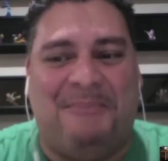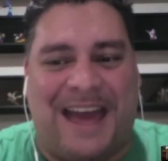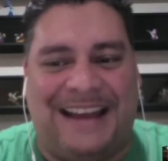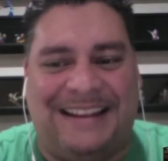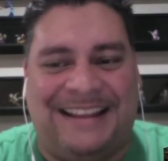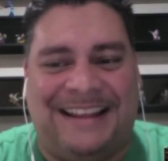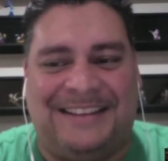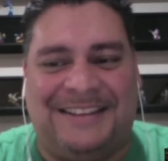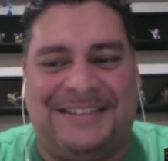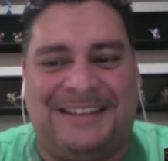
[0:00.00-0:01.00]
that
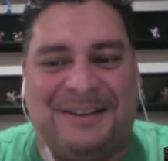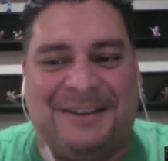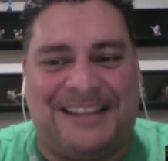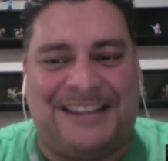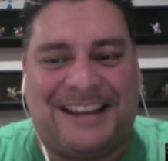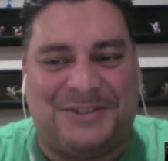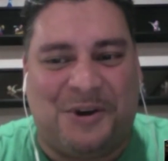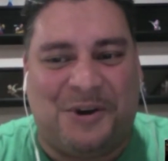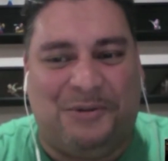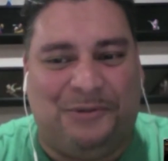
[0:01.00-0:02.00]
there was like a
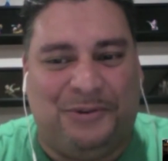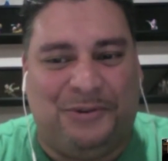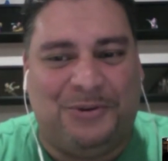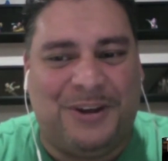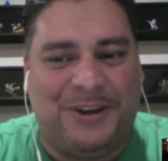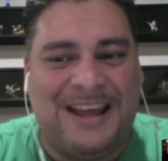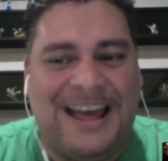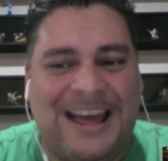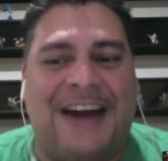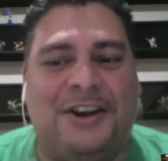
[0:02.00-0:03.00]
tofu.
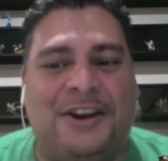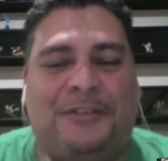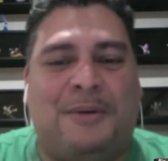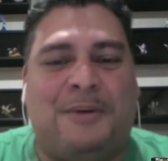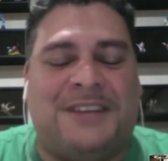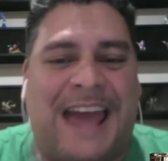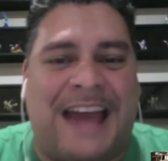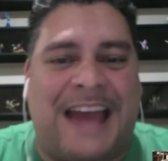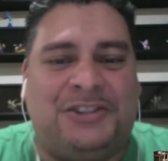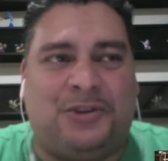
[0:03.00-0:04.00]
I don't know if there was an
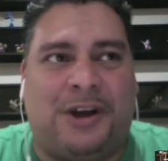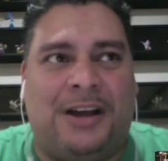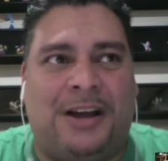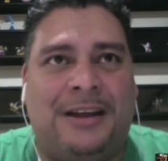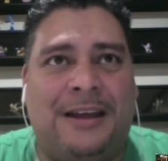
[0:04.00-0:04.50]
extra